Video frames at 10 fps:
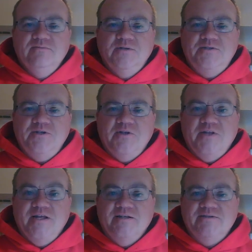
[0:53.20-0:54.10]
what the,
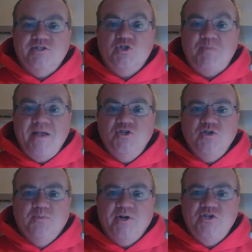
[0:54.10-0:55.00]
the
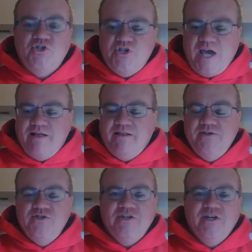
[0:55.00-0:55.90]
suspension bridge
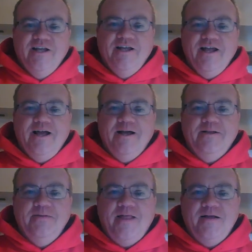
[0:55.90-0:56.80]
challenge uh,
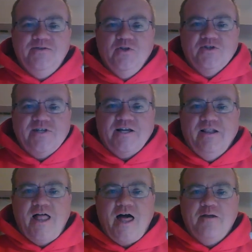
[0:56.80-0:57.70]
that looks like a
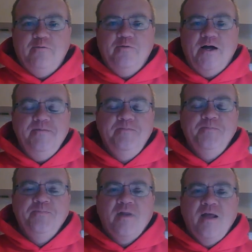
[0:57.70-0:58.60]
lot of fun.
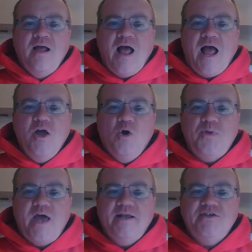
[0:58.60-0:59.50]
I hope
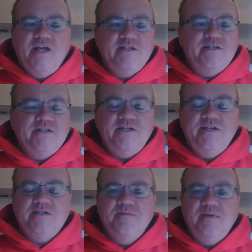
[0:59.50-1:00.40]
you had a chance to see
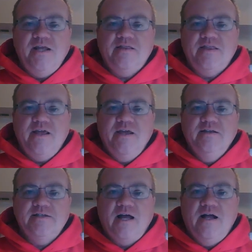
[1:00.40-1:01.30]
some neat
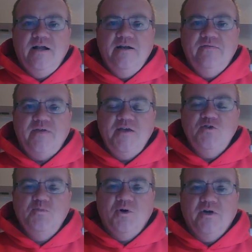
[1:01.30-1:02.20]
things on
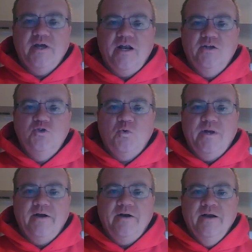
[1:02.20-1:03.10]
Facebook and on
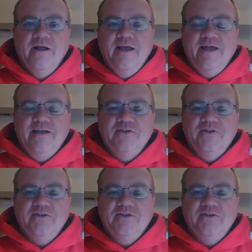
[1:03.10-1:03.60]
Twitter. It